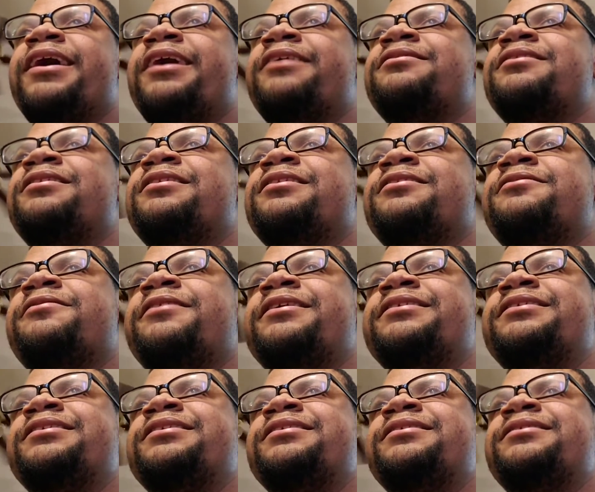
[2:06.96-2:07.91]
the
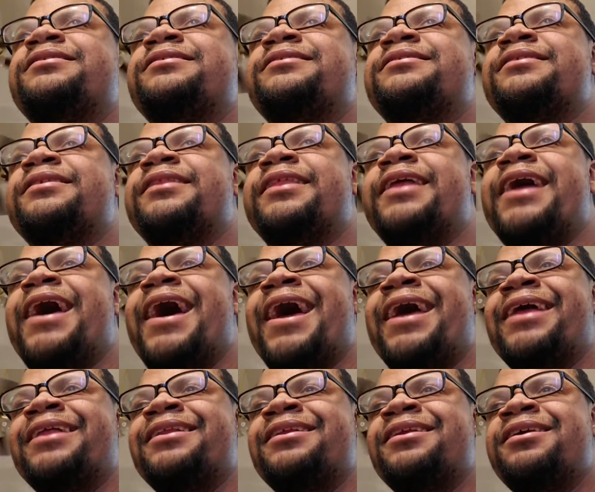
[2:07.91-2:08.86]
credits
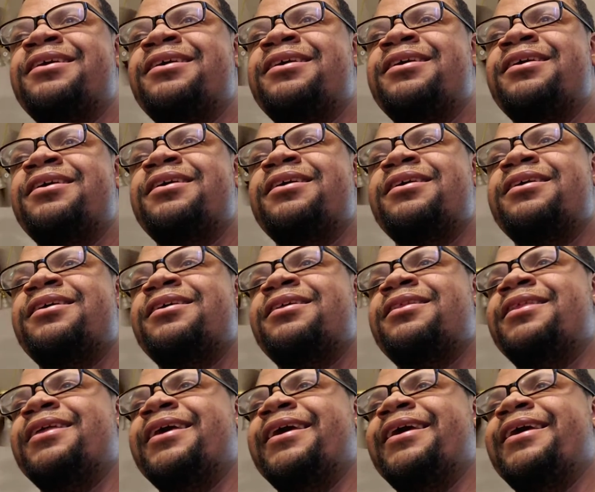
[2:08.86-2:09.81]
that
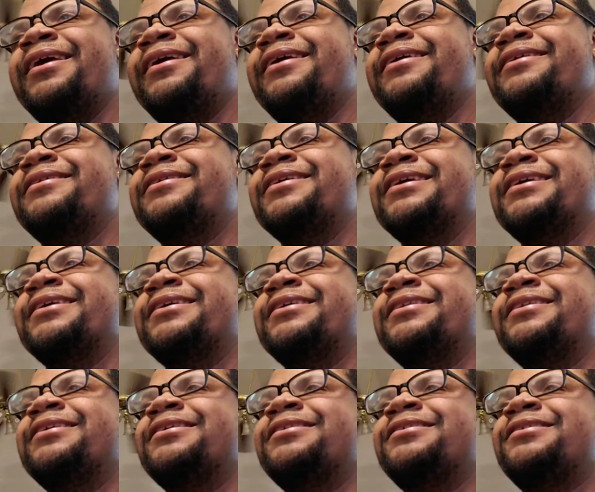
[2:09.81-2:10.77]
they
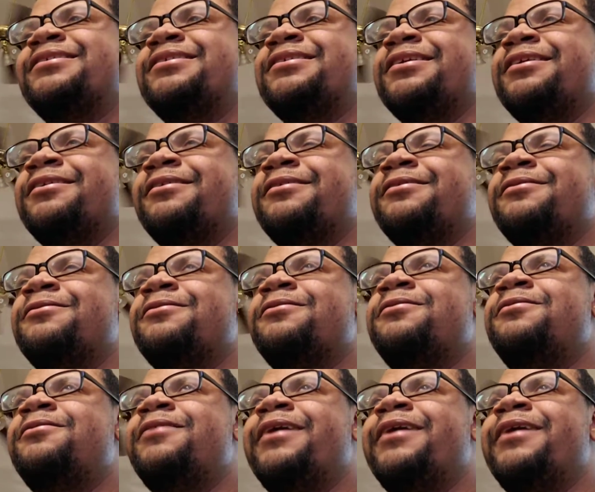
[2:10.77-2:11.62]
did show